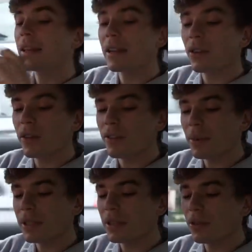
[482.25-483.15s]
And then I'll give
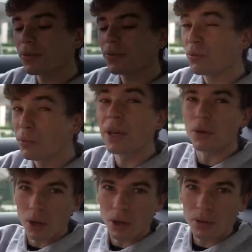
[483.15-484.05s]
myself
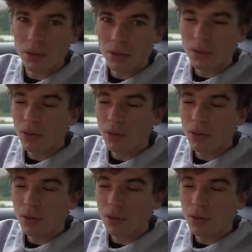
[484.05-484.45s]
real goals.